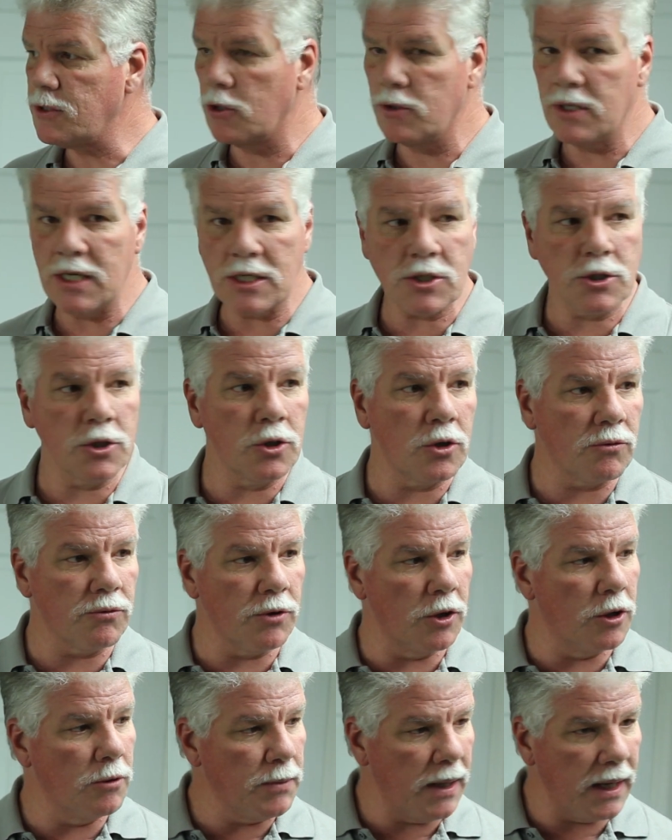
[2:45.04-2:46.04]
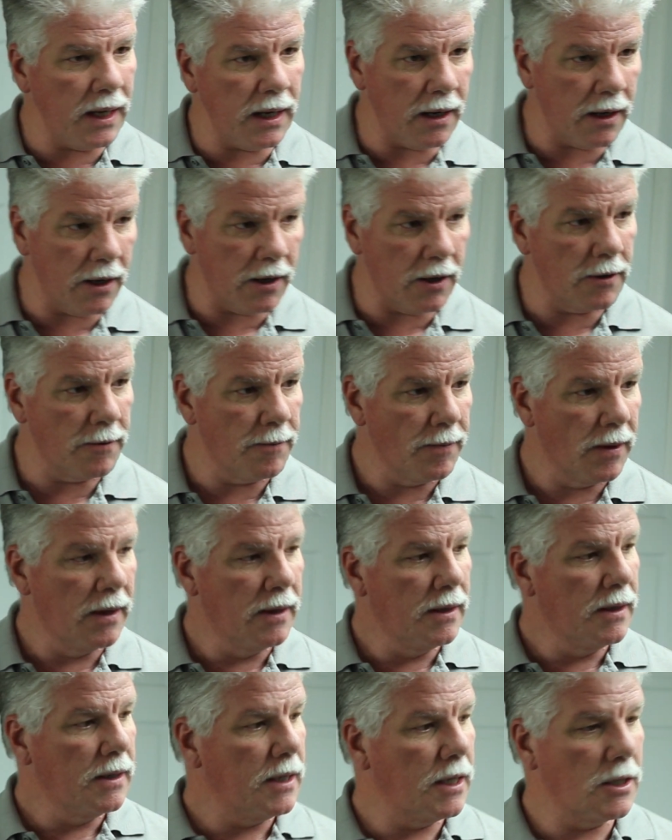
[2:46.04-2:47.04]
So this little room here
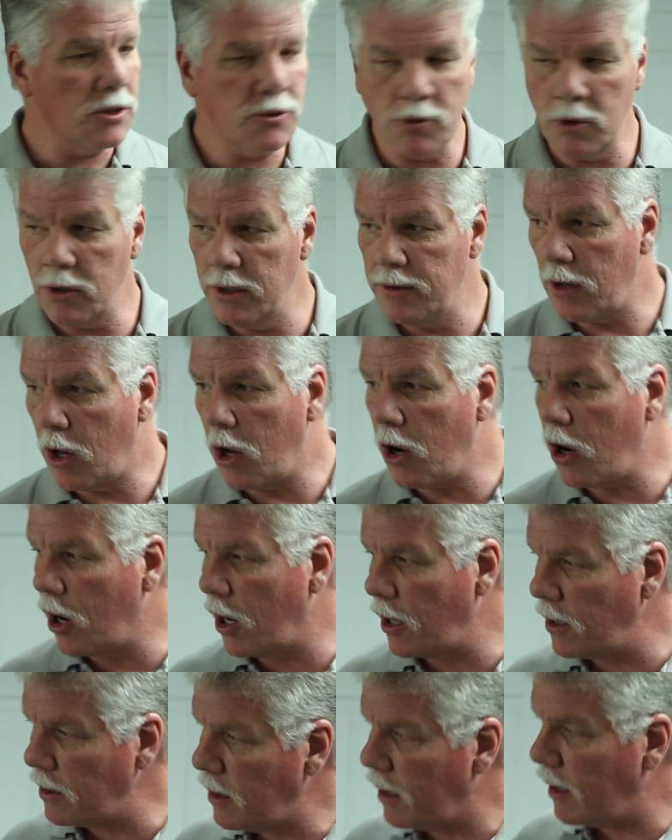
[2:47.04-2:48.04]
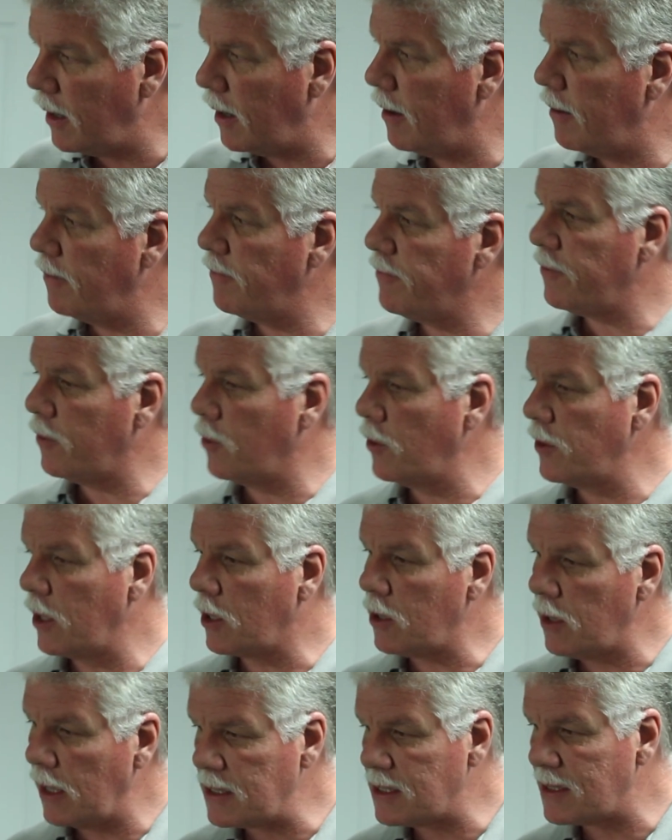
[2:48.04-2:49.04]
is really the heart of, or
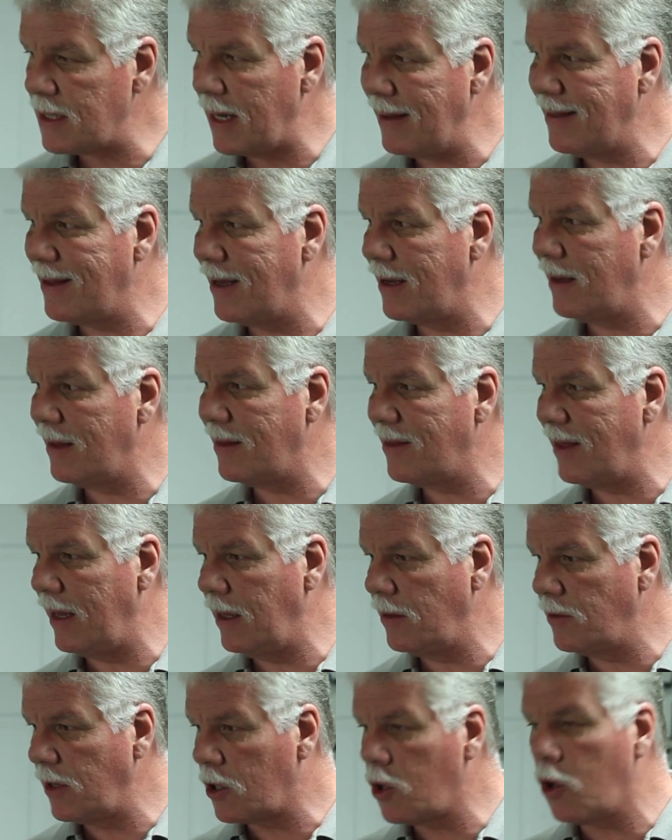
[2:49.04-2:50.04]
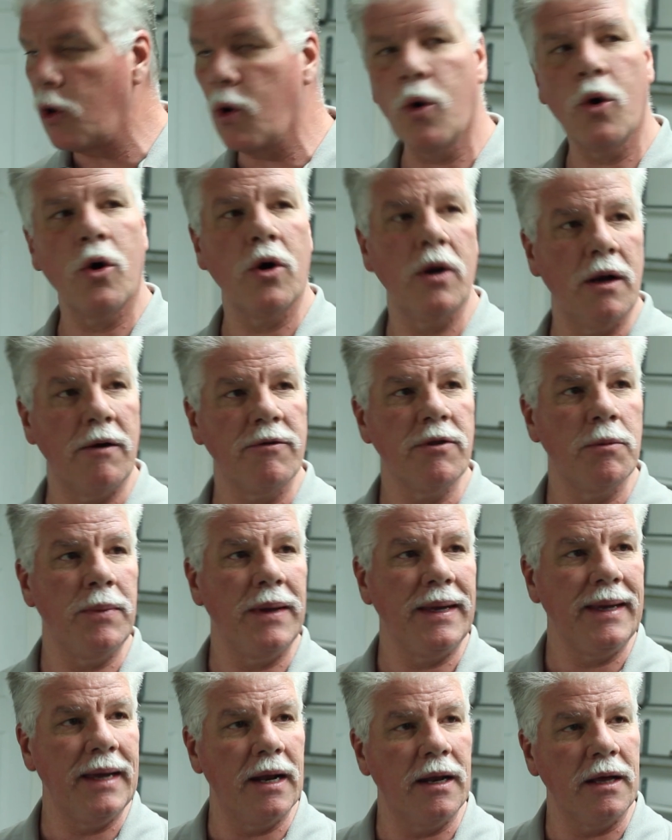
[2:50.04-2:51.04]
let's say the core of the
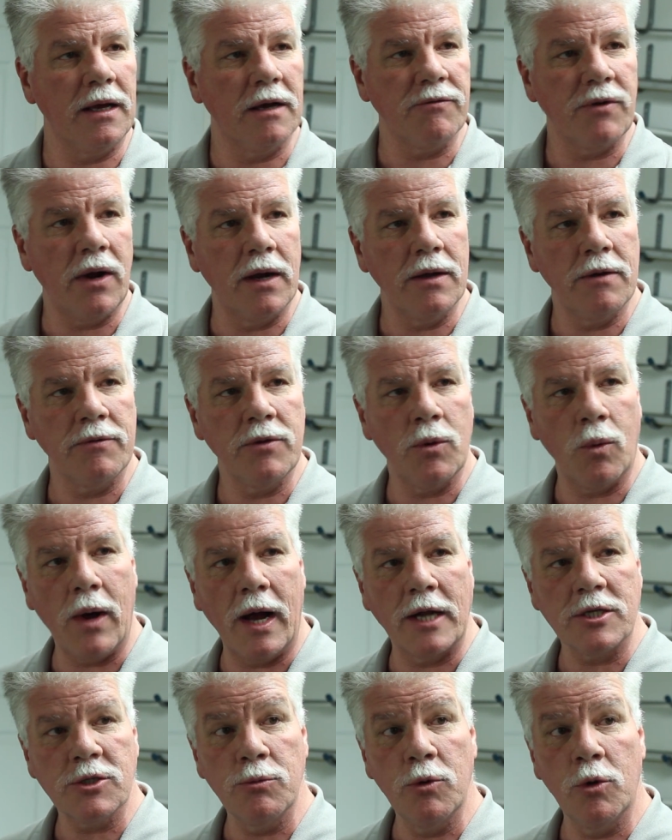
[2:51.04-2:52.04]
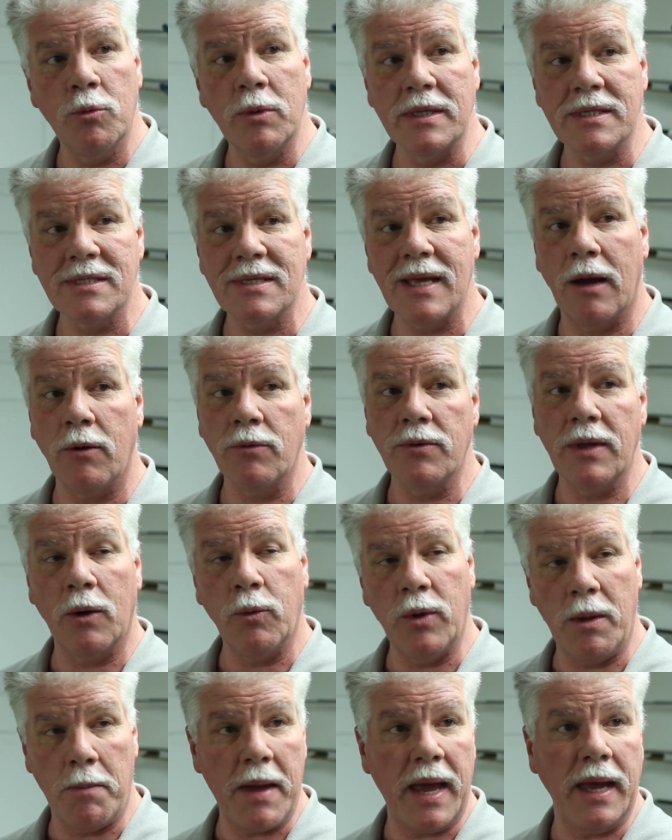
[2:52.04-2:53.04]
beginning of the watch movements
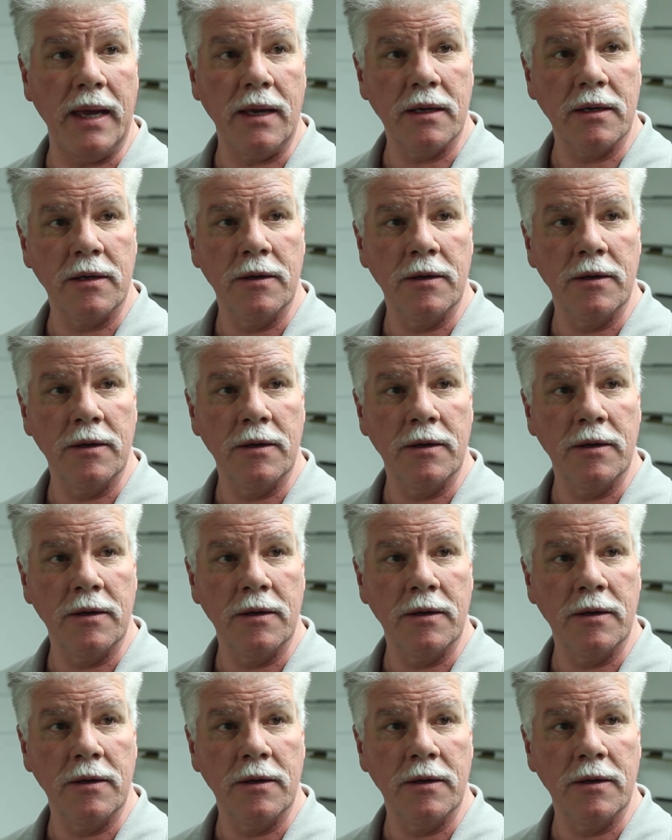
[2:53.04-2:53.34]
that we make.